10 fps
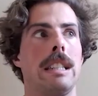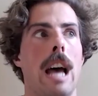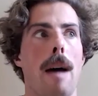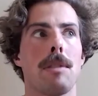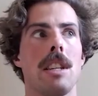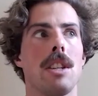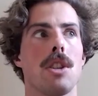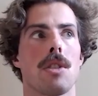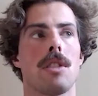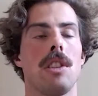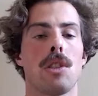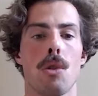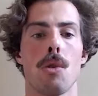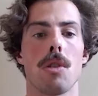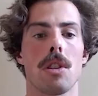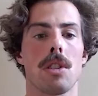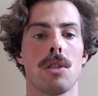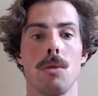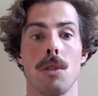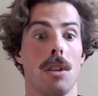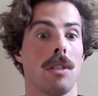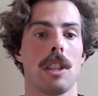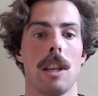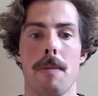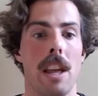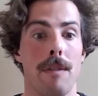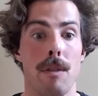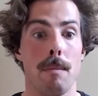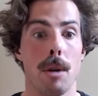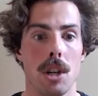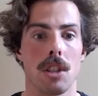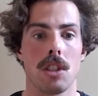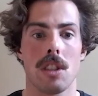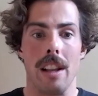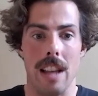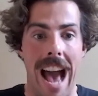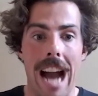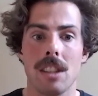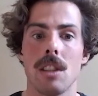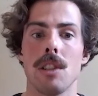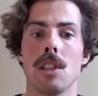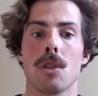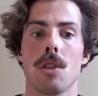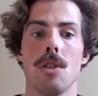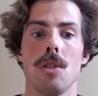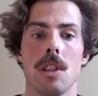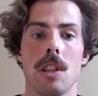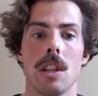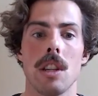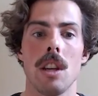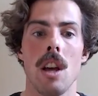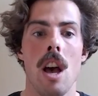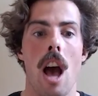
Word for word: adapting your discourse to concepts that have emerged that activists are using.